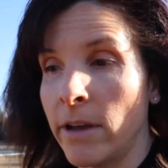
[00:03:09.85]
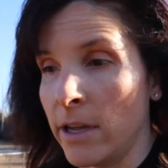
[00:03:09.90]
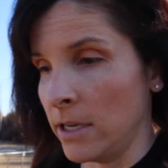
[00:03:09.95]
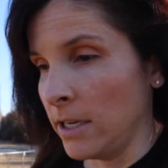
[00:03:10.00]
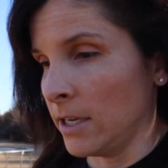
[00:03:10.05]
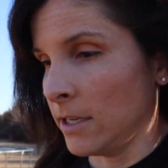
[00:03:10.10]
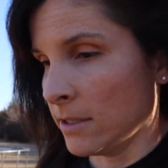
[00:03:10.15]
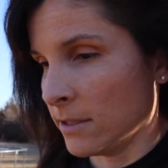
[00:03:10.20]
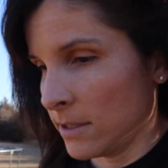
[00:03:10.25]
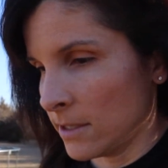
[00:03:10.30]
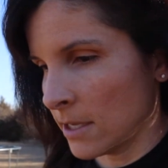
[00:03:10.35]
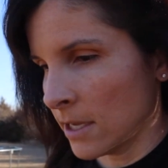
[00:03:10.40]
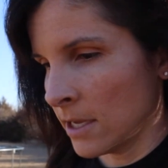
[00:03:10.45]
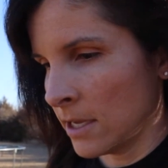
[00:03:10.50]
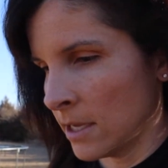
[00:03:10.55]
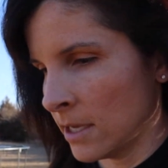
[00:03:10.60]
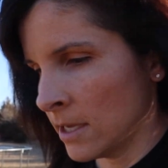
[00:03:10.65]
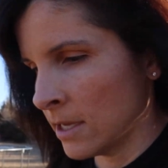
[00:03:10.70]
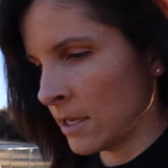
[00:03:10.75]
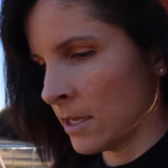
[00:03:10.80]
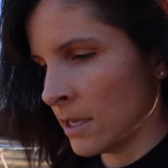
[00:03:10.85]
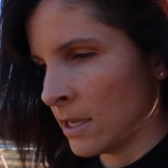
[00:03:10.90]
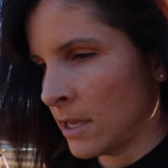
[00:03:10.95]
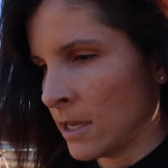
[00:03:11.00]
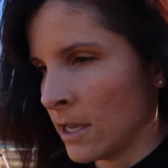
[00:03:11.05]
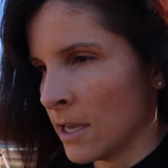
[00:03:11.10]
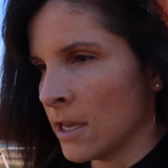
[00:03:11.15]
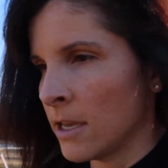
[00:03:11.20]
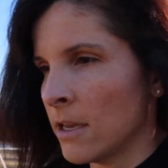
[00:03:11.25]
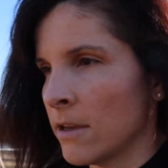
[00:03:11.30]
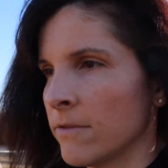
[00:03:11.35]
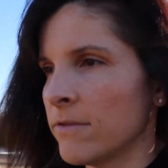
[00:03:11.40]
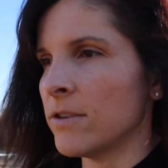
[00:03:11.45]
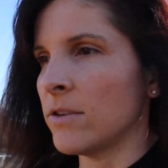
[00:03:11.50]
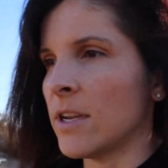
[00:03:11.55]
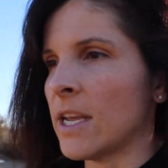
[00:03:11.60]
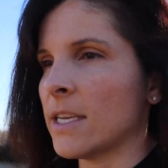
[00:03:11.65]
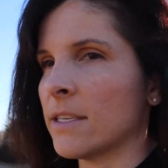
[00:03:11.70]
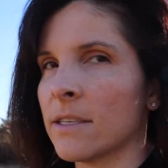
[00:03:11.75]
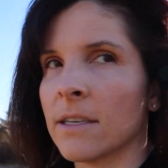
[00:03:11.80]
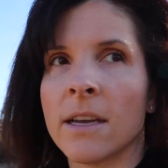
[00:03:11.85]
onions a few days